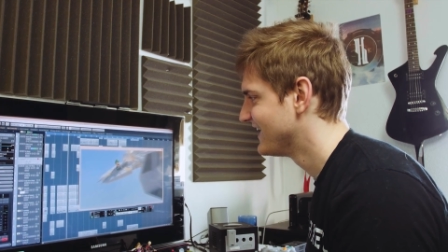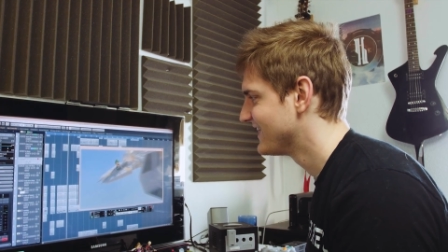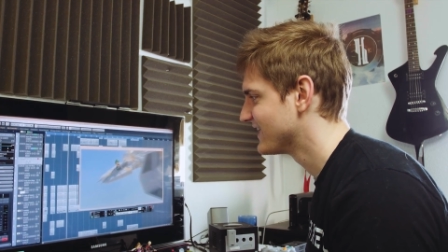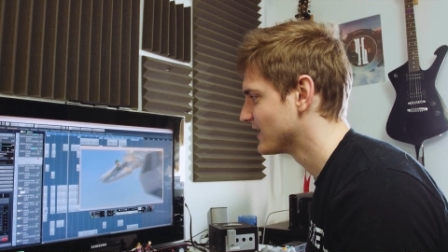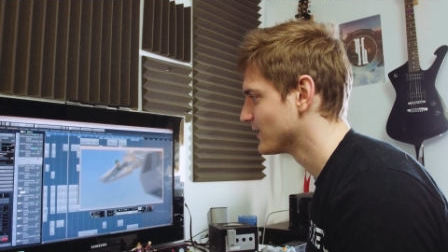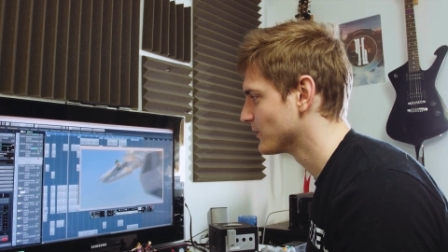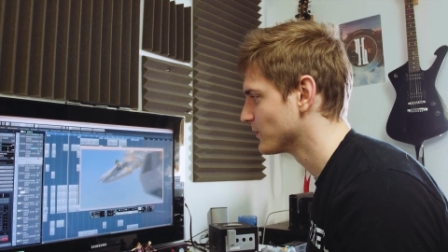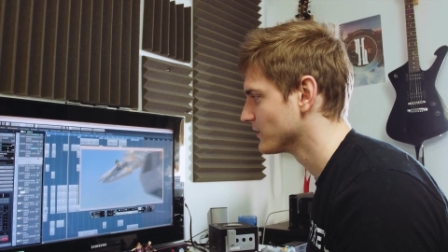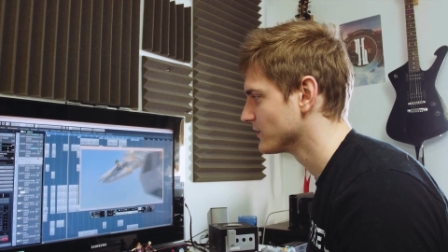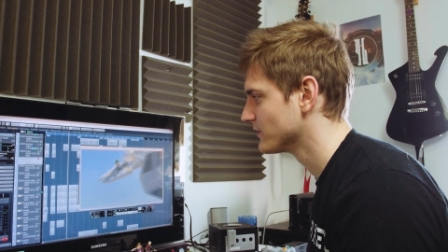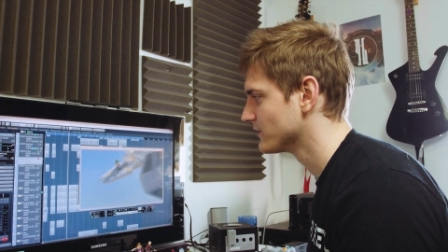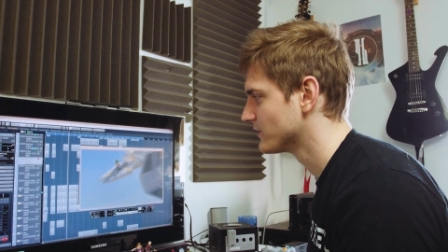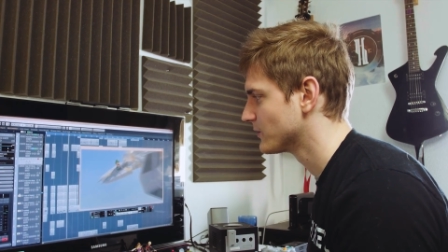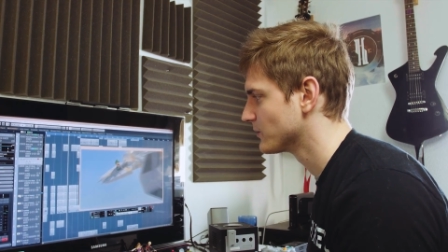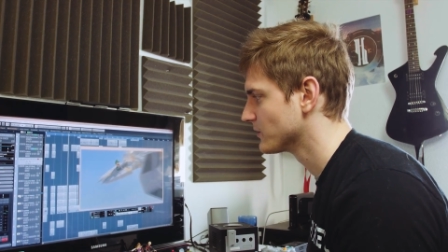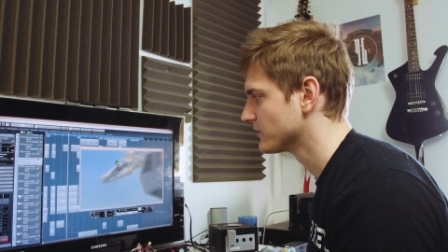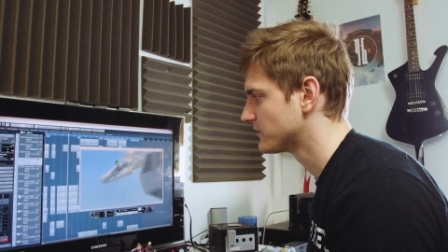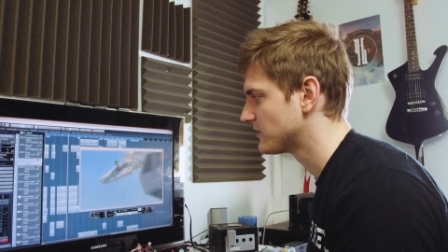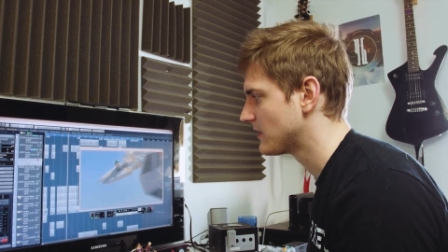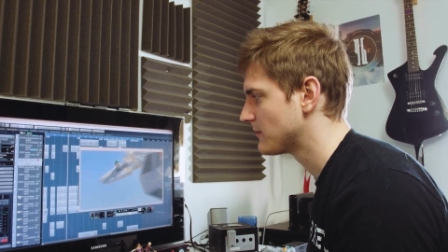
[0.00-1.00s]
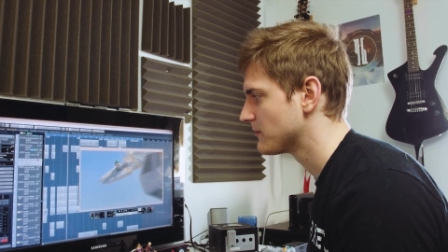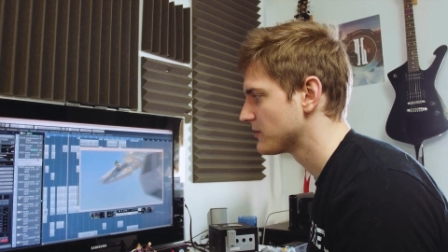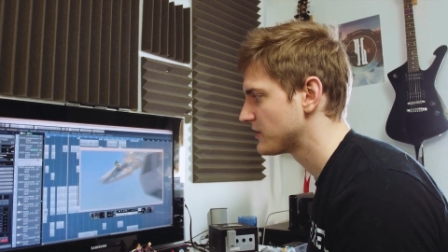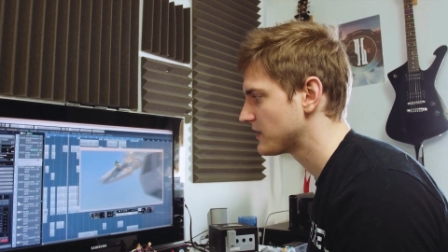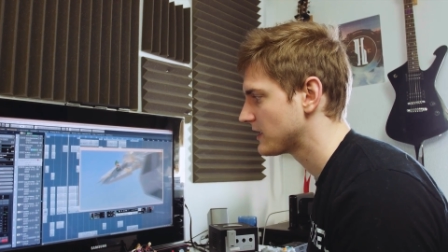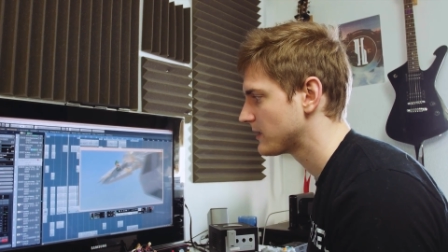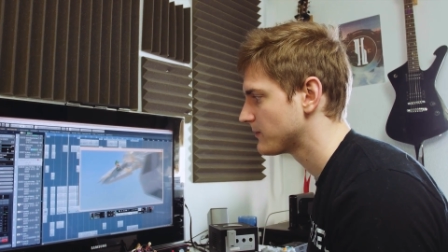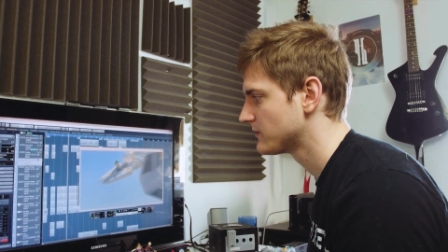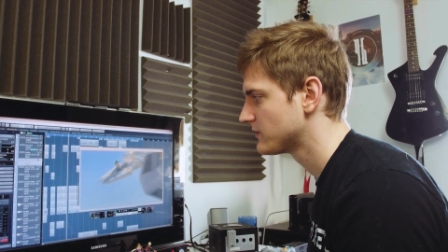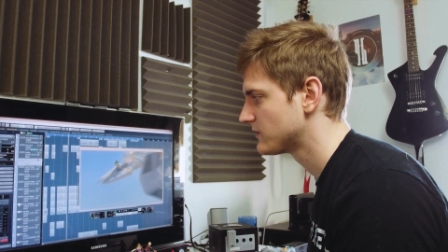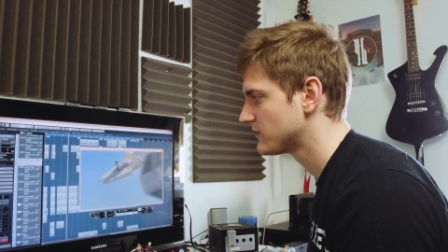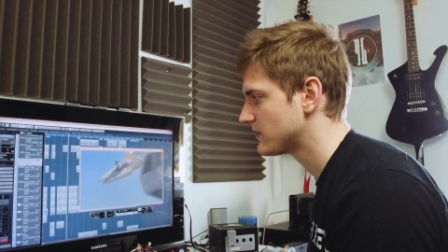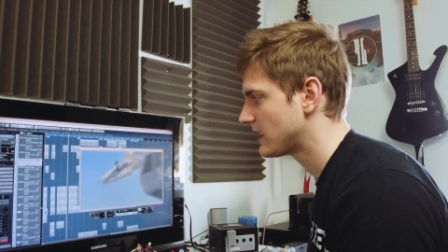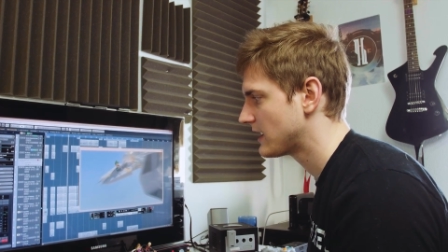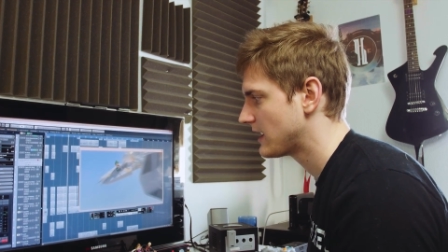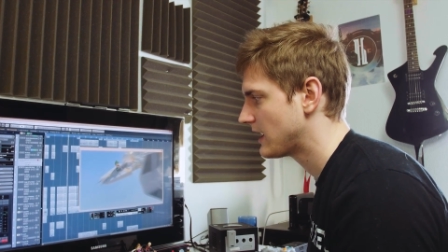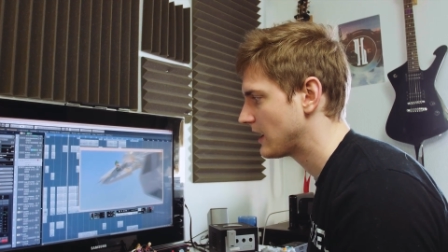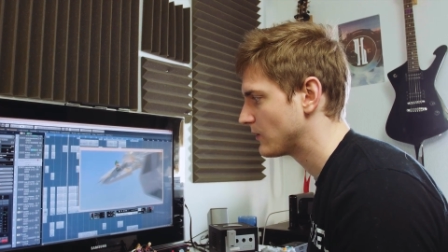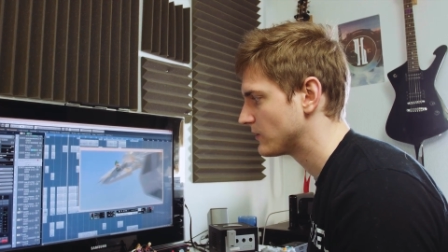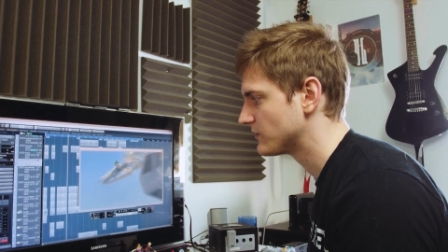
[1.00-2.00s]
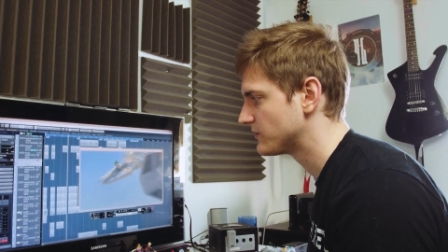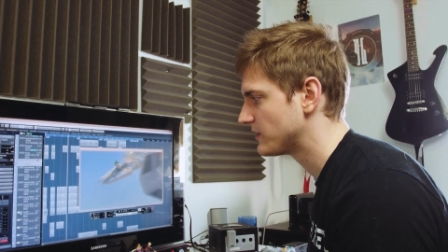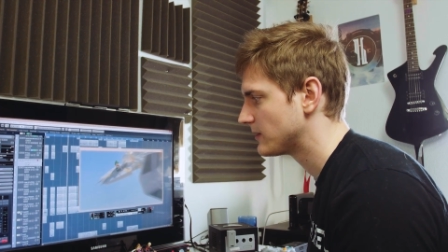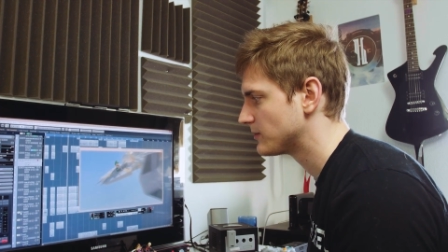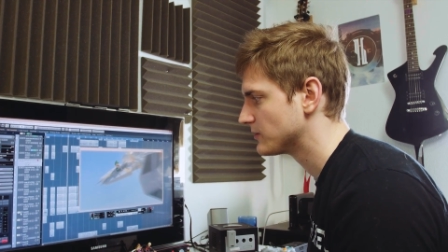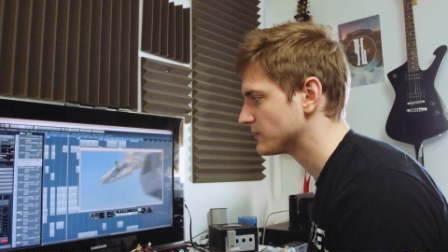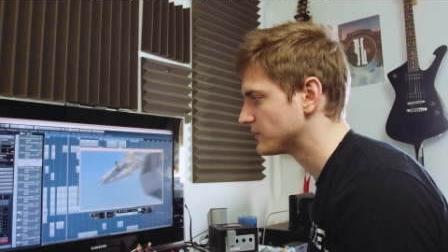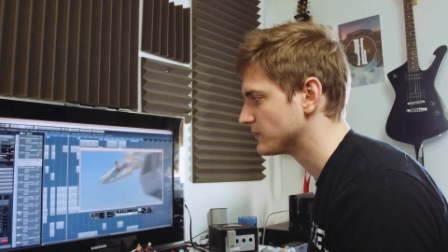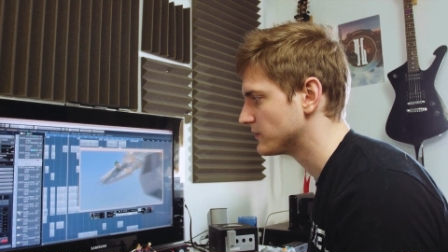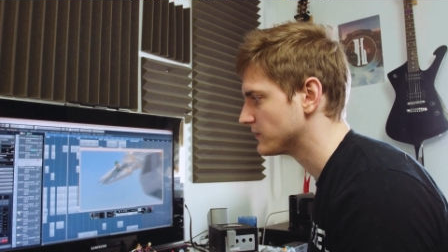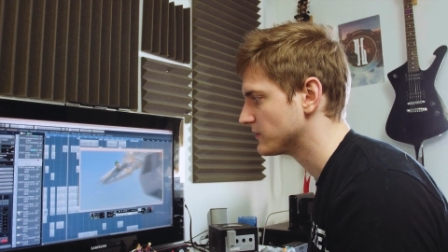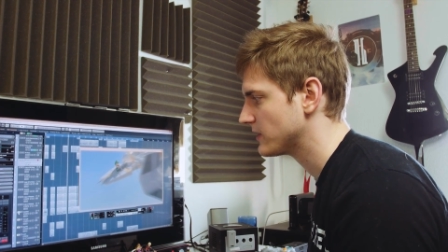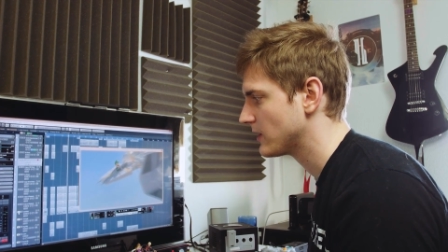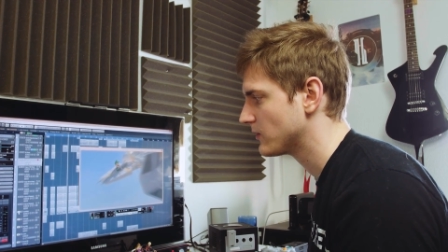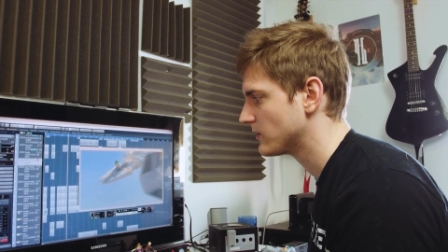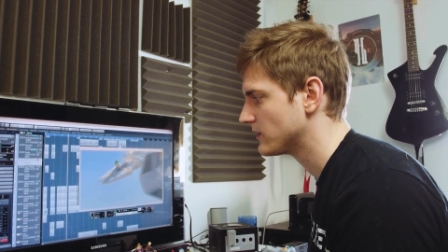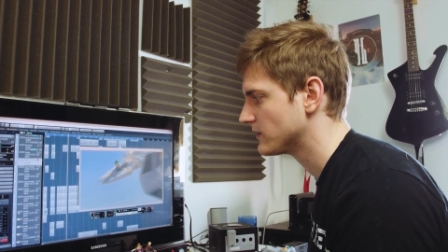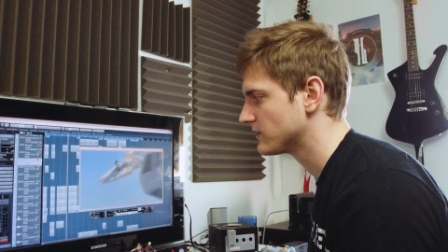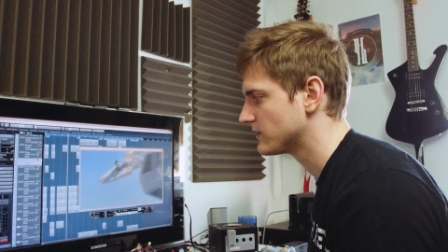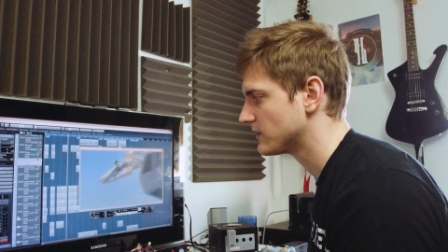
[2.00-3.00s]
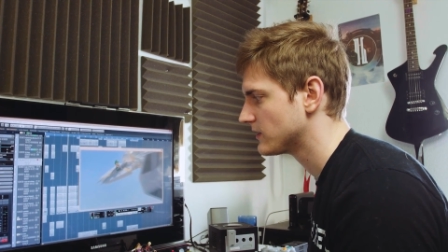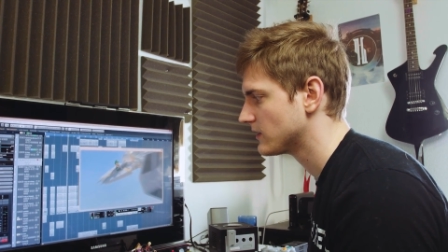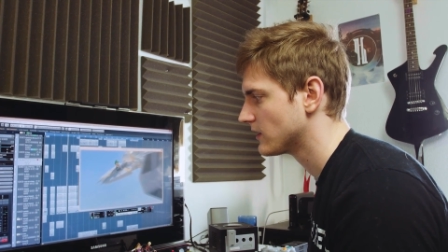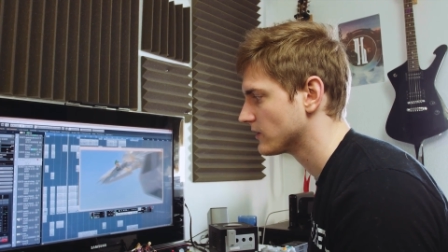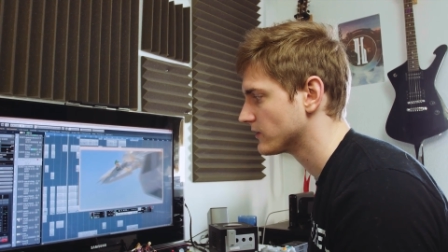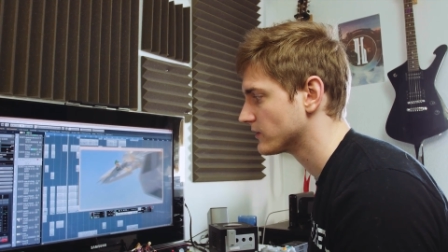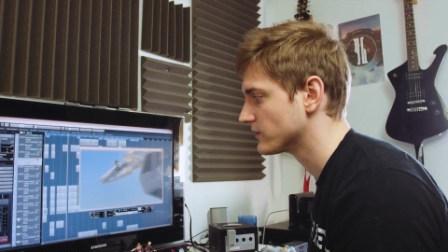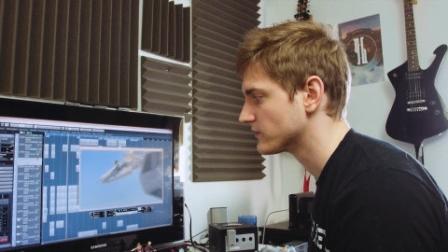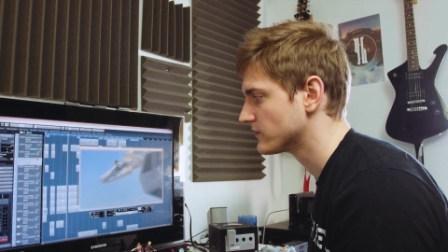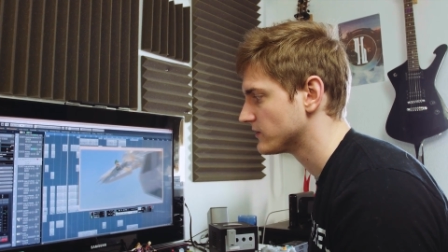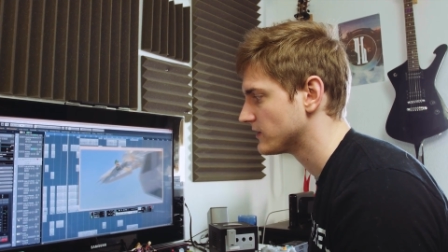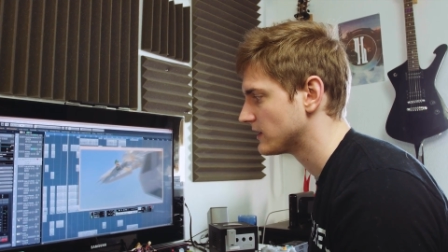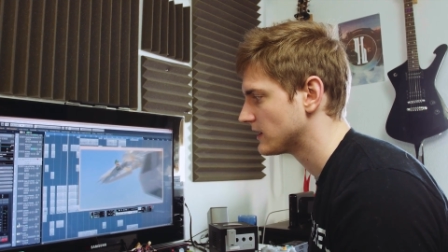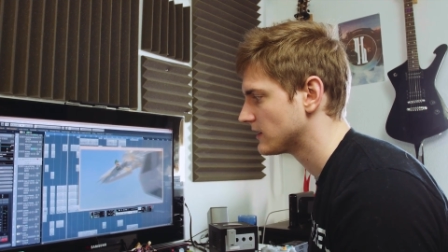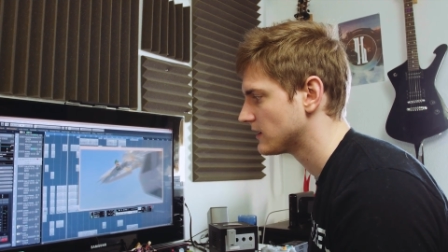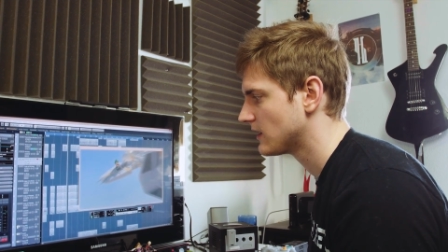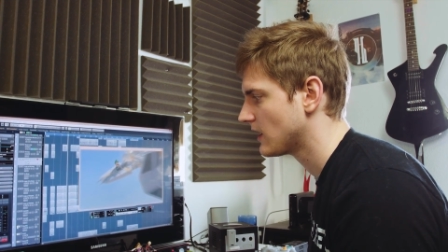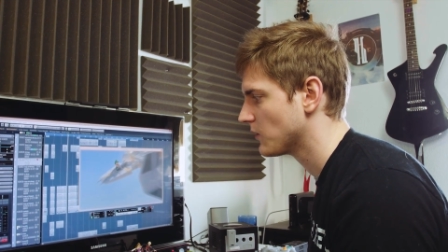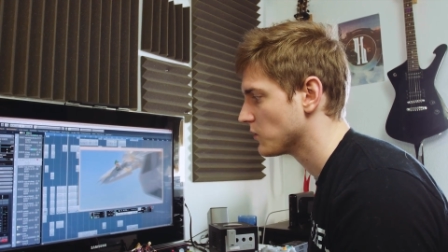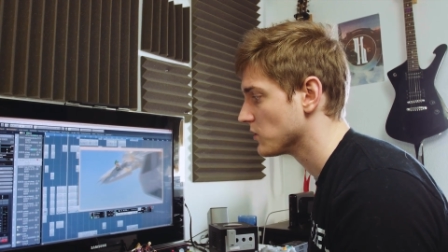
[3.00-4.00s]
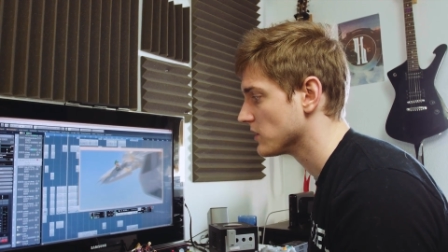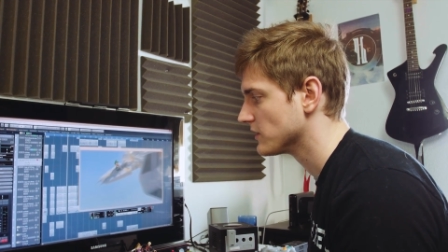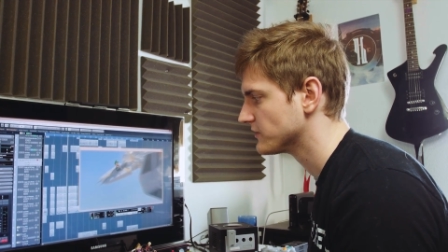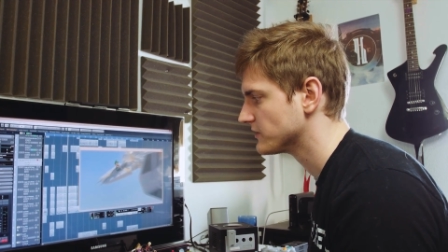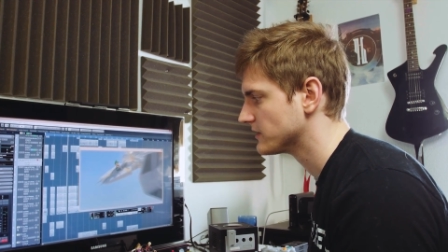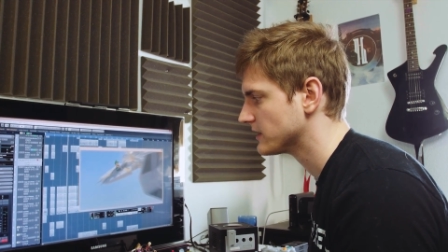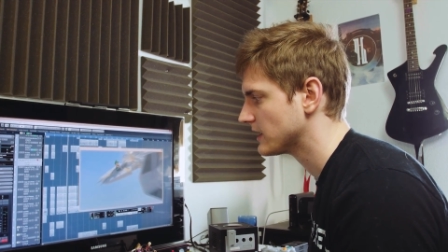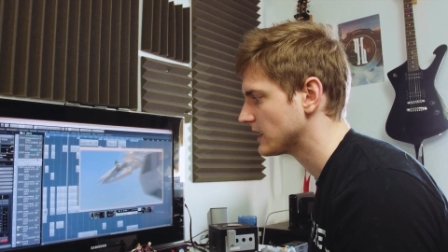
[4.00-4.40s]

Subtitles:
There were some themes that I was able to do that with, and others that I wasn't